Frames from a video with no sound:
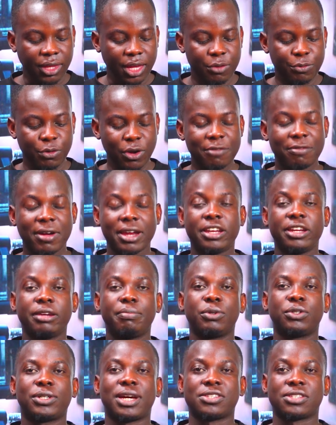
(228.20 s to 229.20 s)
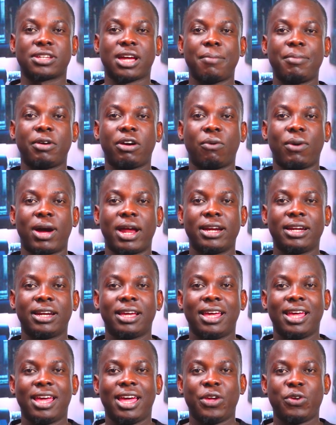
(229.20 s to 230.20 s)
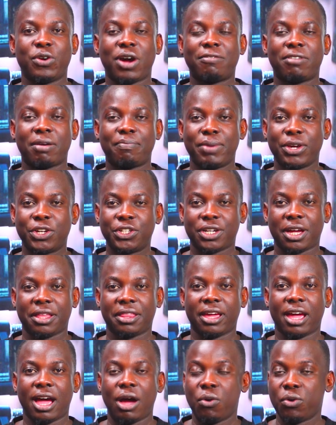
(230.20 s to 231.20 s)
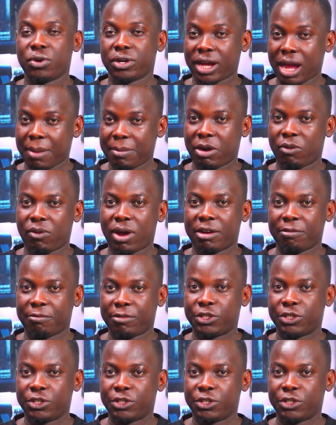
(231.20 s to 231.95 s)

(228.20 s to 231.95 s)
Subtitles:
if you have an input as camera 1, you have a picture there on camera 1,